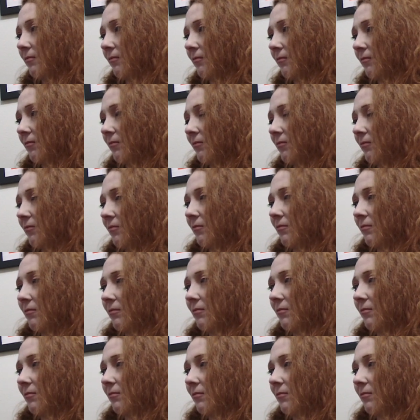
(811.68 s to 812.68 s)

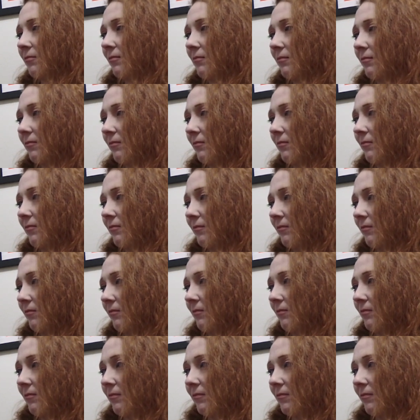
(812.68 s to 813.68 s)

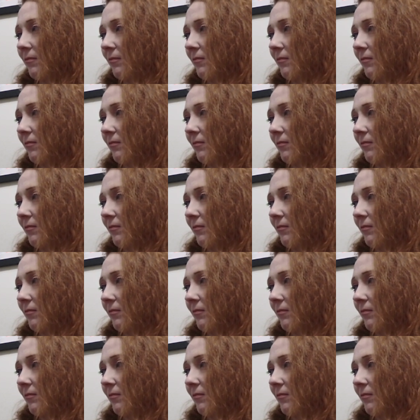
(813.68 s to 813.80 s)
(silent)